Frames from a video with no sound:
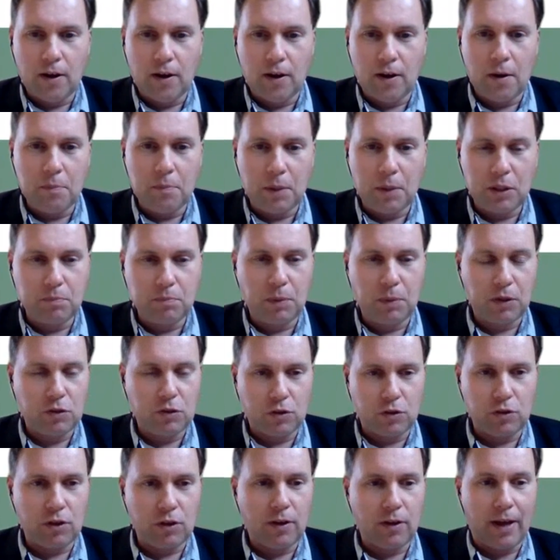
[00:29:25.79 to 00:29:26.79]
But
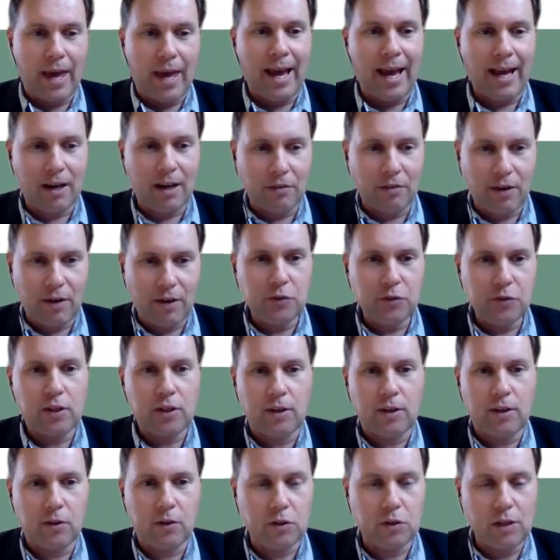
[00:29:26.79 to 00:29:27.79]
hang around,
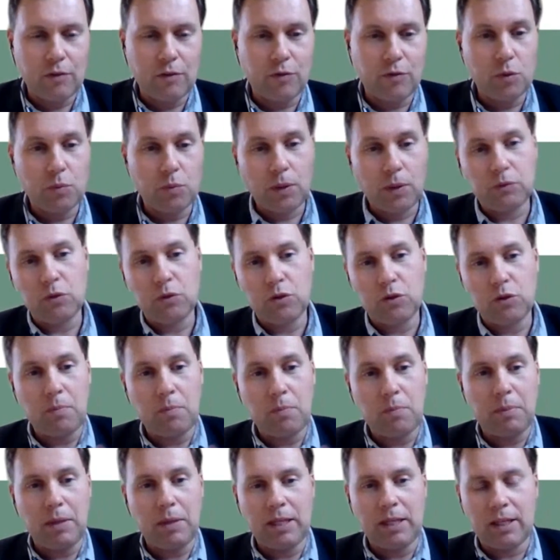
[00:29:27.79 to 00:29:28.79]
because if you want to
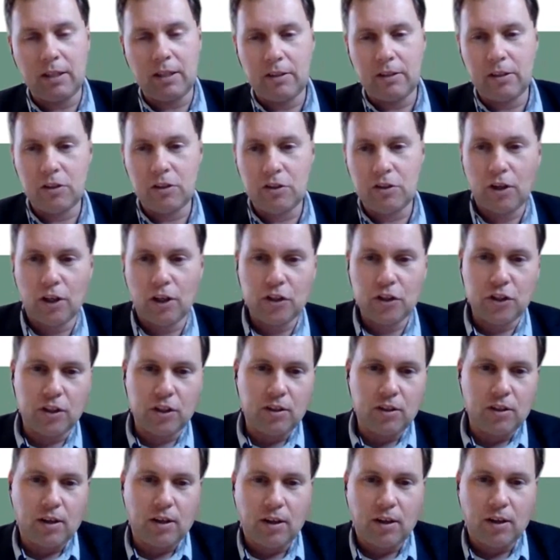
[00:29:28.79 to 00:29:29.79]
chip in the discussion
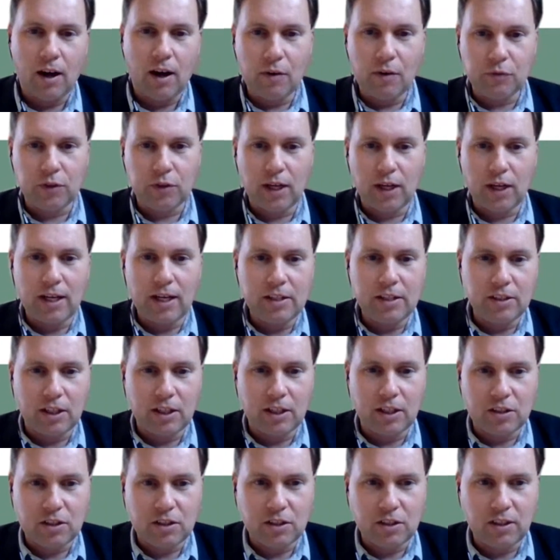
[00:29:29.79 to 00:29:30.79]
after
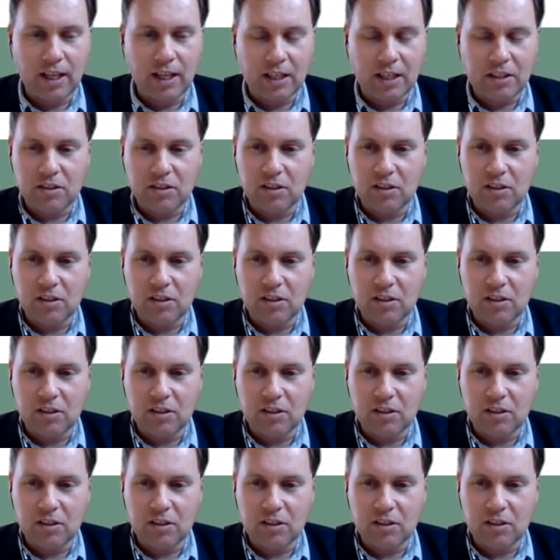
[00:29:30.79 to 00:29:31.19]
Elisa's next